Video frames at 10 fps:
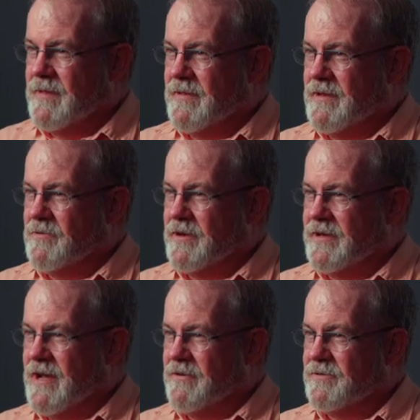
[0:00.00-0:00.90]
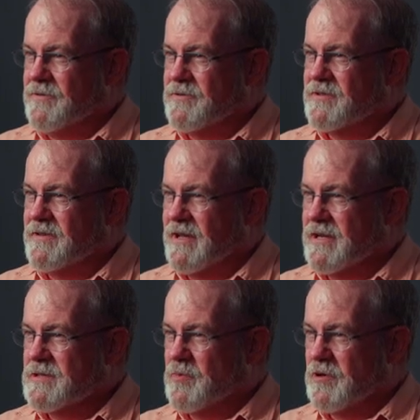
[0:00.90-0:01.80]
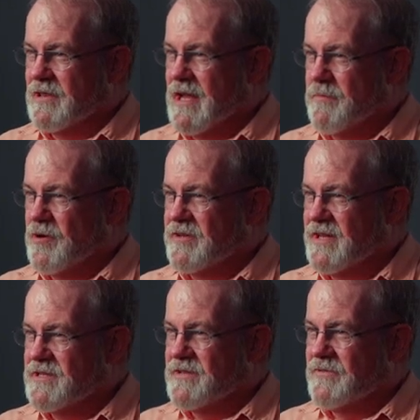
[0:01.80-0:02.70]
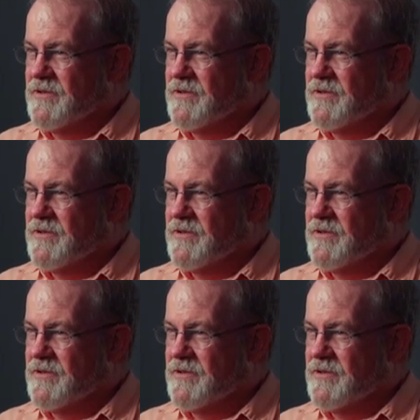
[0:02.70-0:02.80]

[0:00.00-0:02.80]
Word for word: that you can now use to export labor-intensive